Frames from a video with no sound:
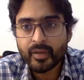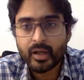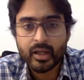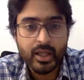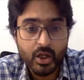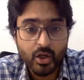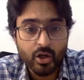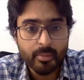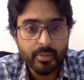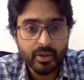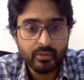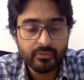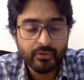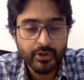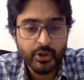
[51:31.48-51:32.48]

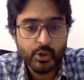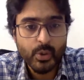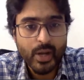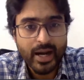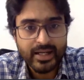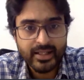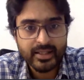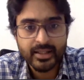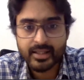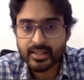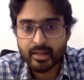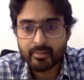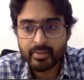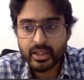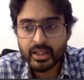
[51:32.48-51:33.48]
economical for you to access
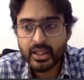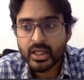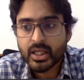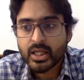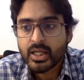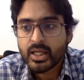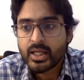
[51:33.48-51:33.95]
Islamically.